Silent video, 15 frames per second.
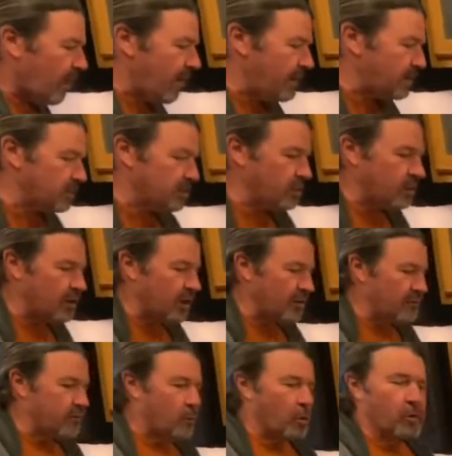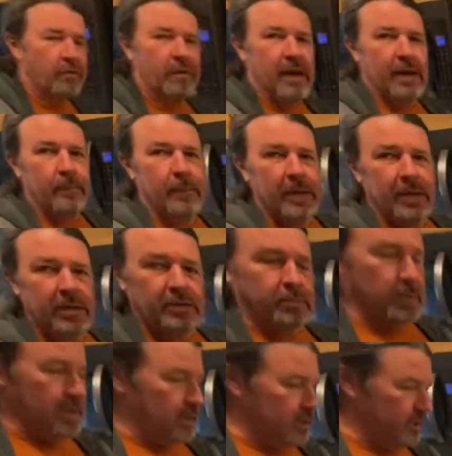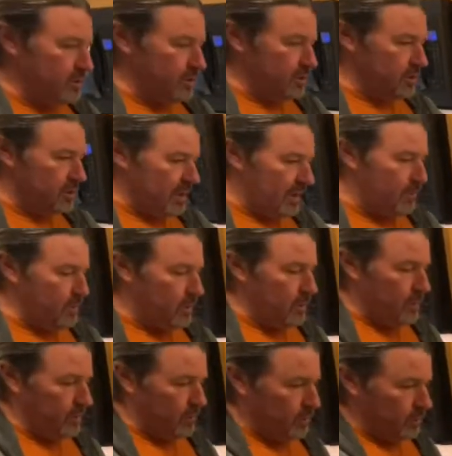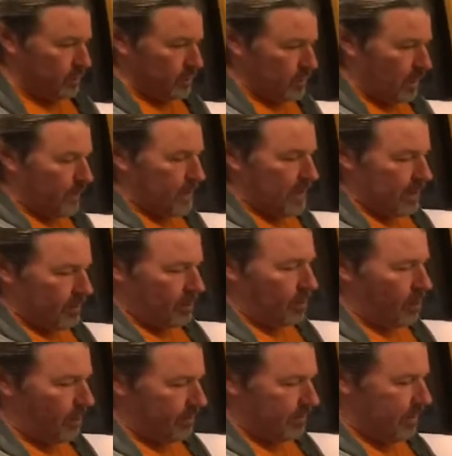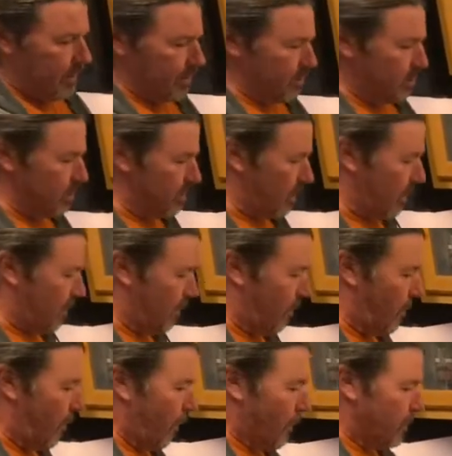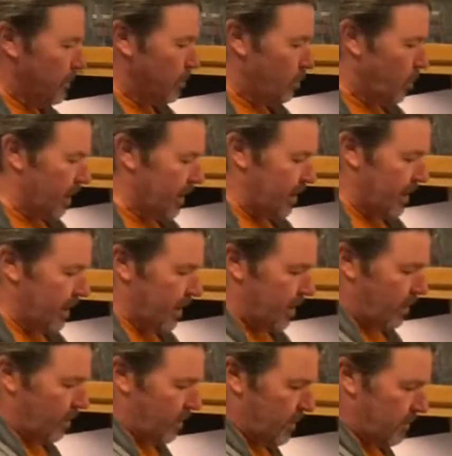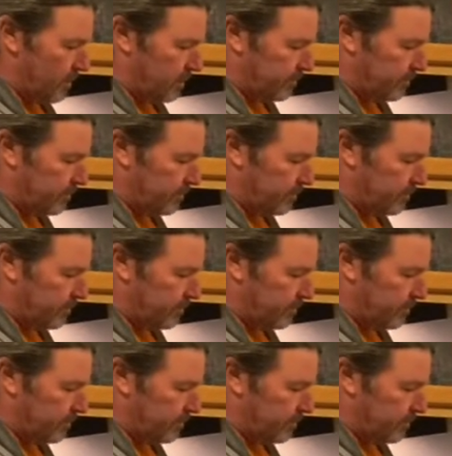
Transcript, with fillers: It took like four or five minutes, but I did, the steam it was coming out a lot, and then it just kind of went down, but...